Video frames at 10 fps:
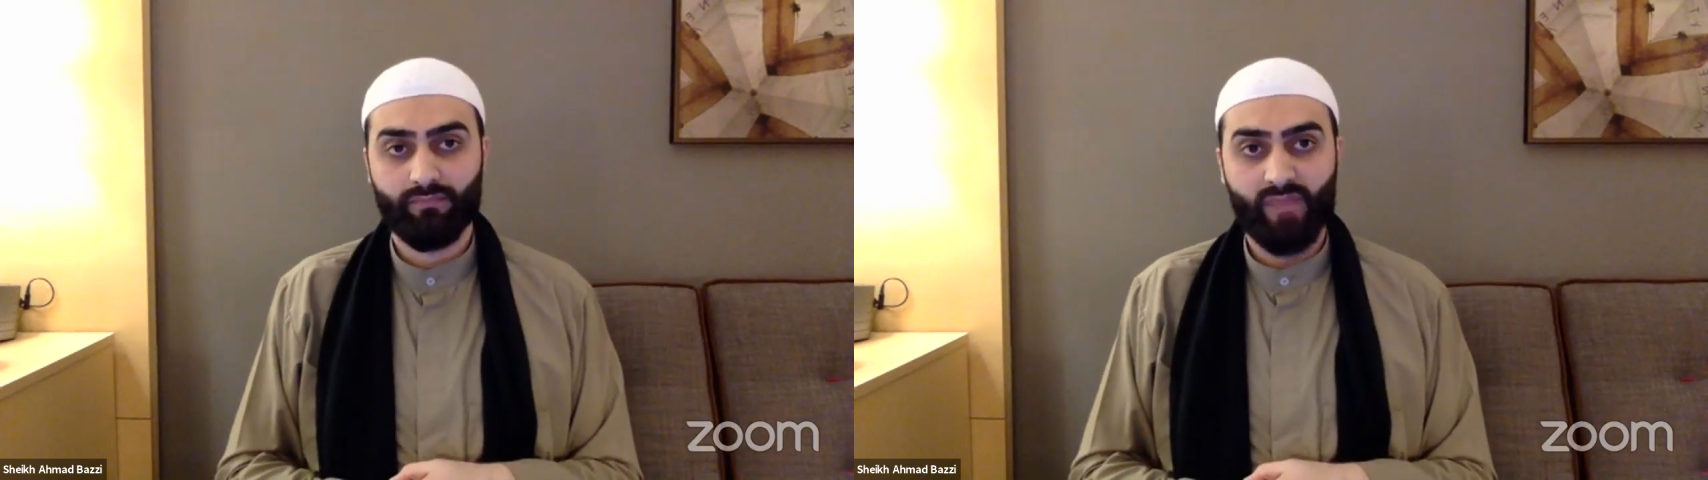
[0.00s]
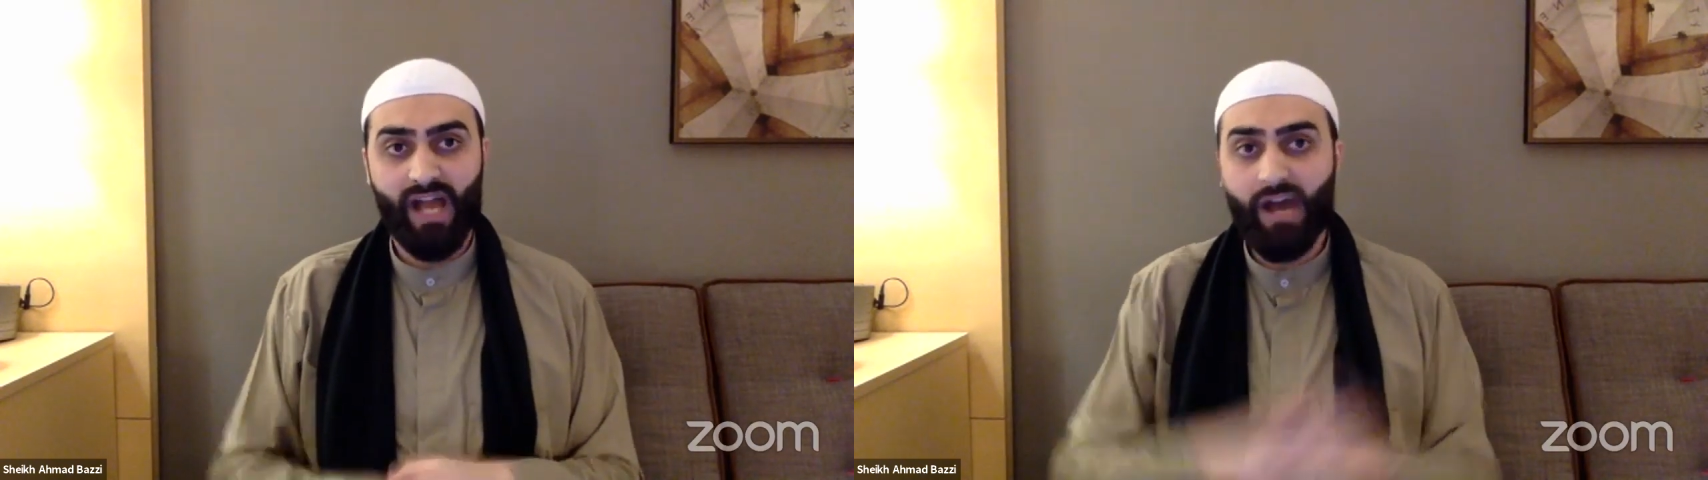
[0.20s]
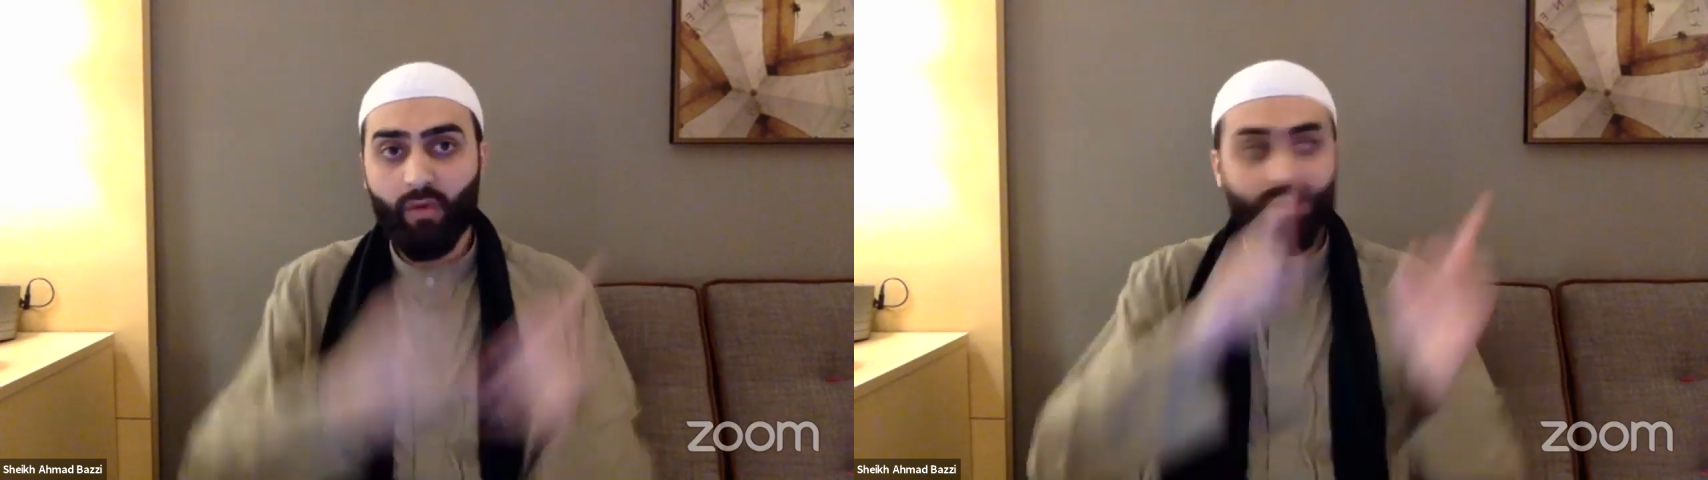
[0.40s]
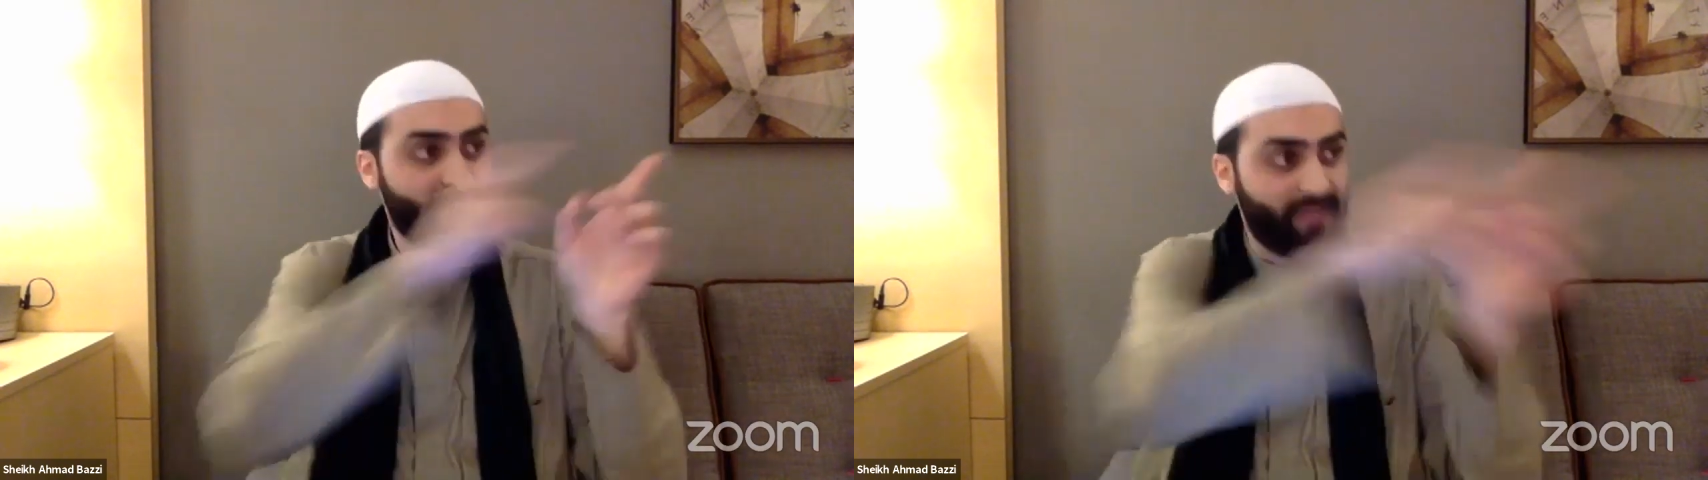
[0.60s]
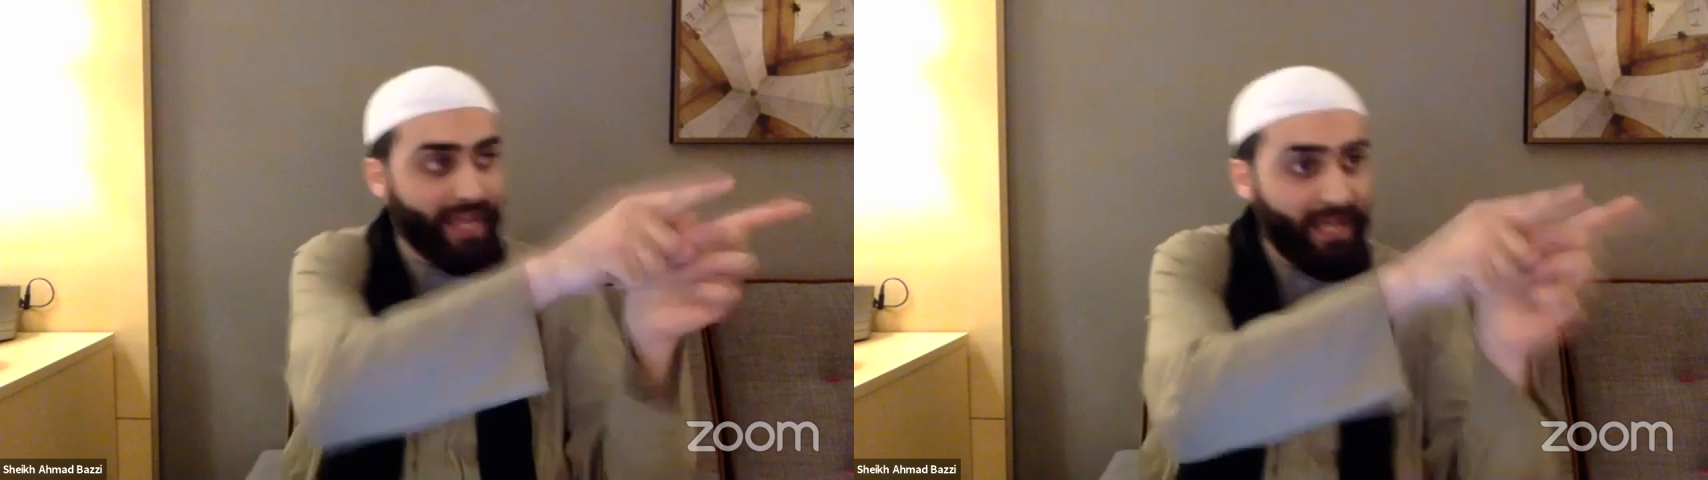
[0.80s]
How
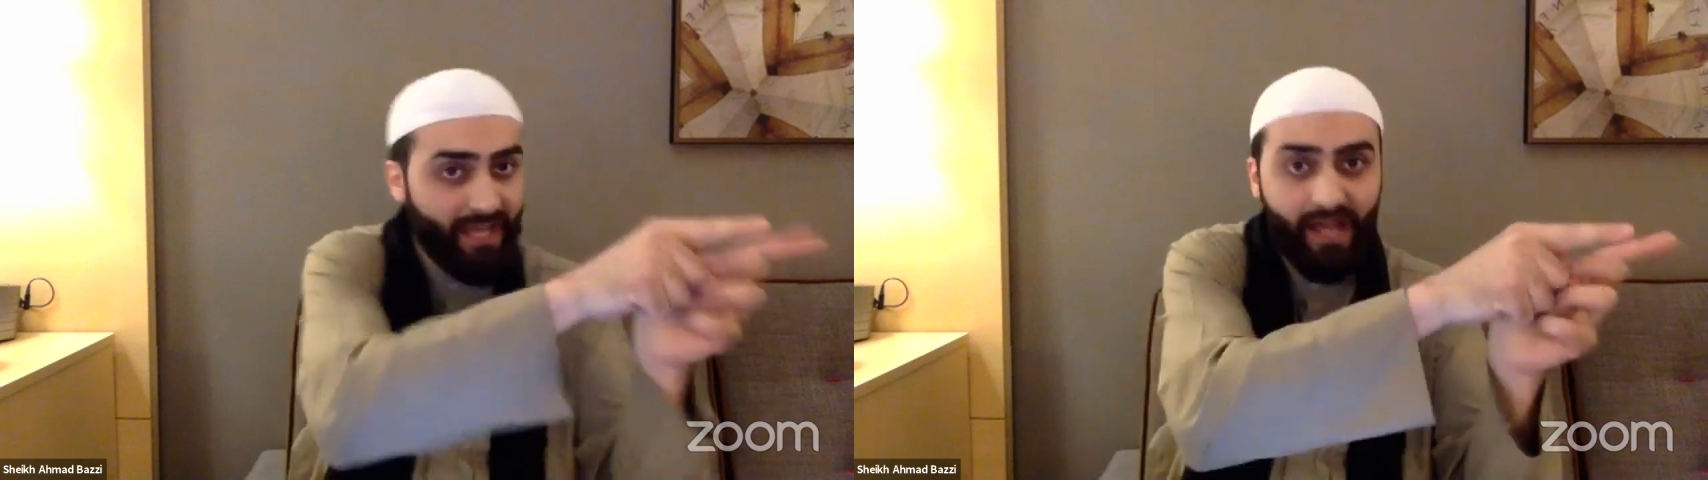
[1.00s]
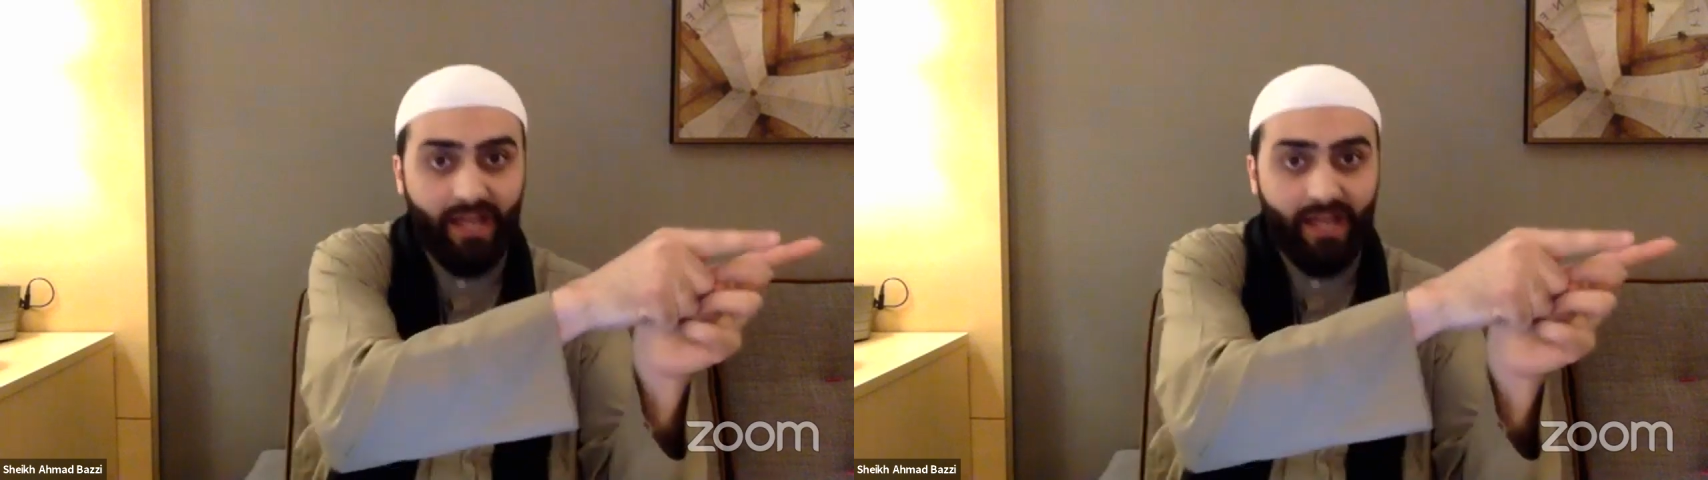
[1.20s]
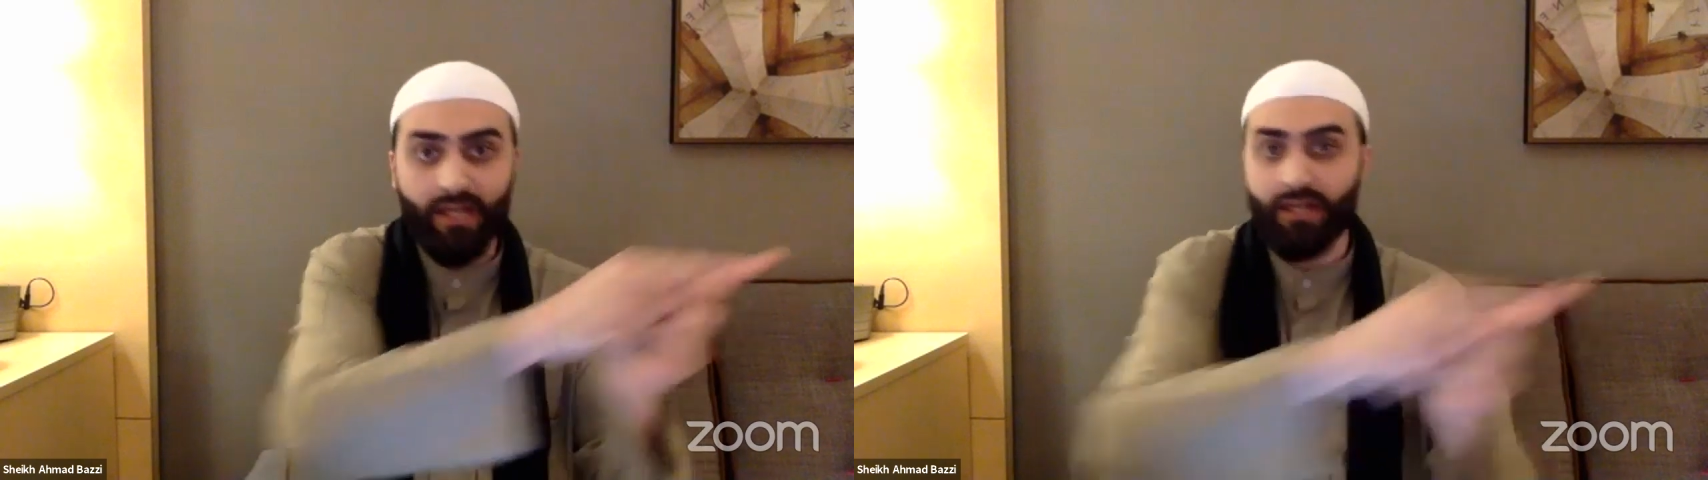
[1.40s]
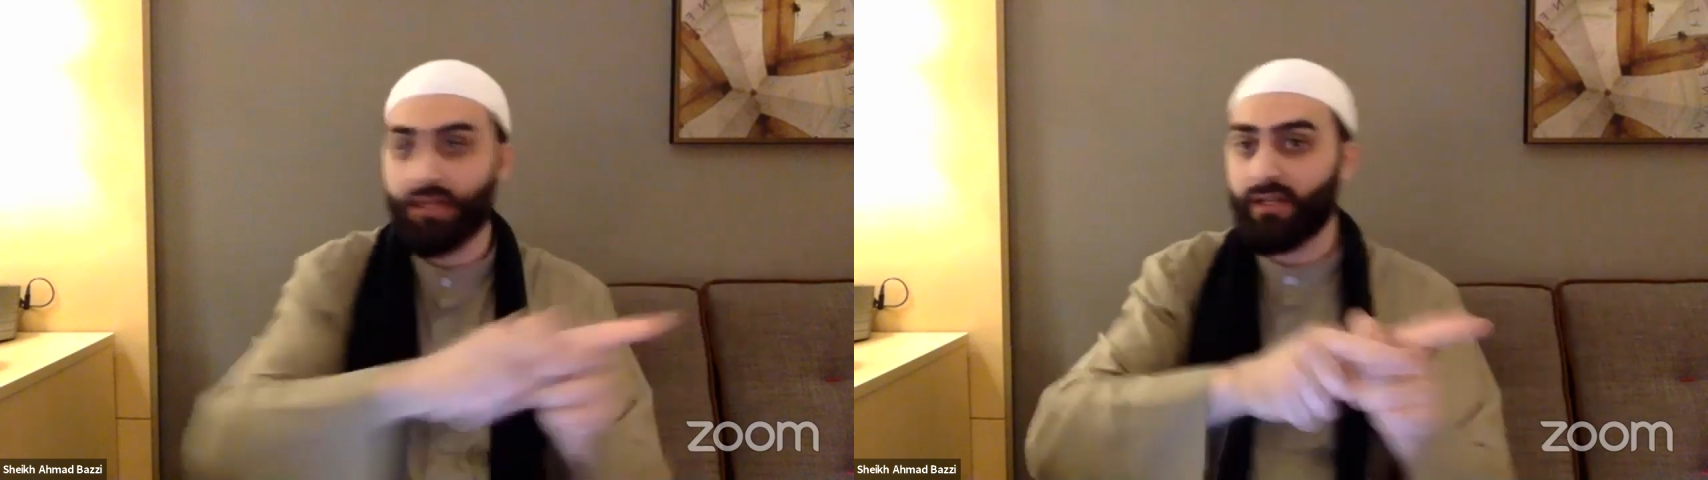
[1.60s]
is that ayah,